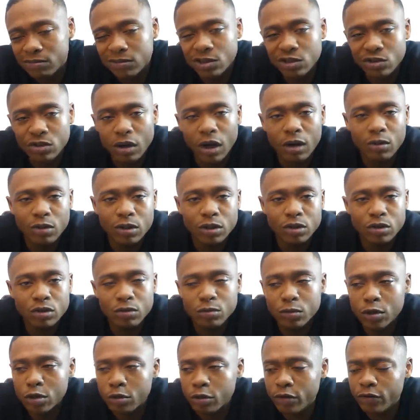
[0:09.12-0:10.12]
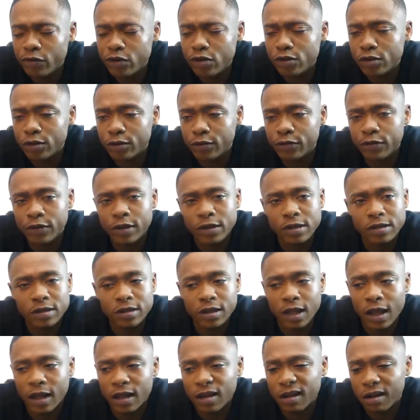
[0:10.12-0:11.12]
want to do more reviews of things,
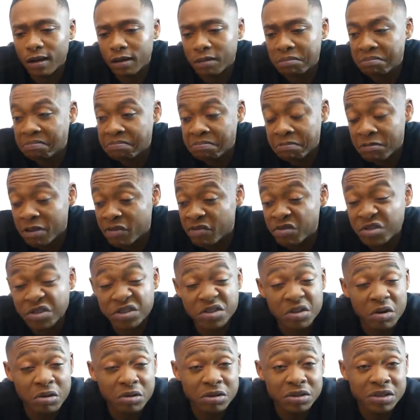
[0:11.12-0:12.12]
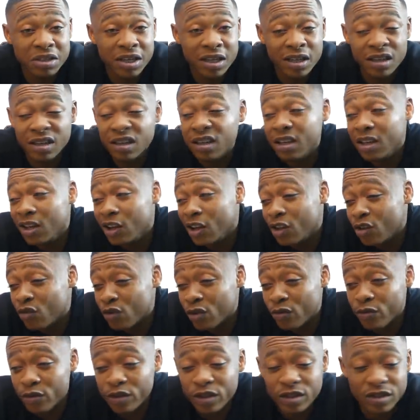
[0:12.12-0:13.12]
like whether it's content,
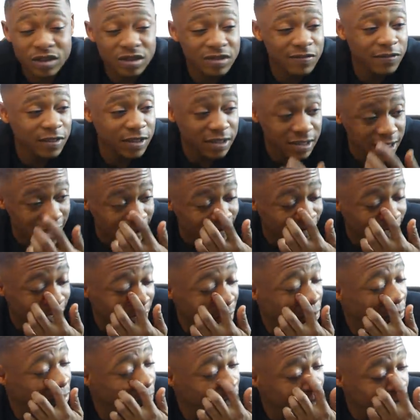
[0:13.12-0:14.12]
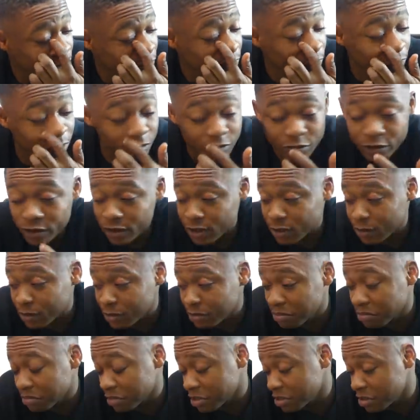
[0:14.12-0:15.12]
whether it's things that have happened, whether it's,
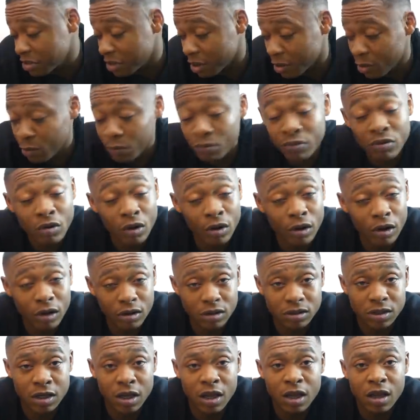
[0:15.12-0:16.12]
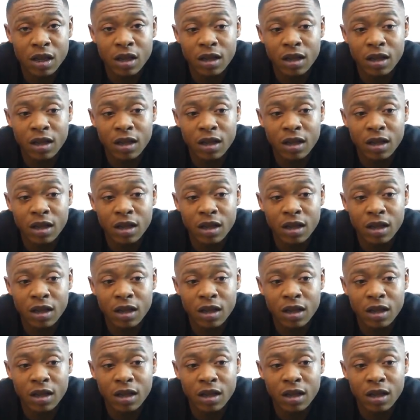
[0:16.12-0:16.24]
you know, products.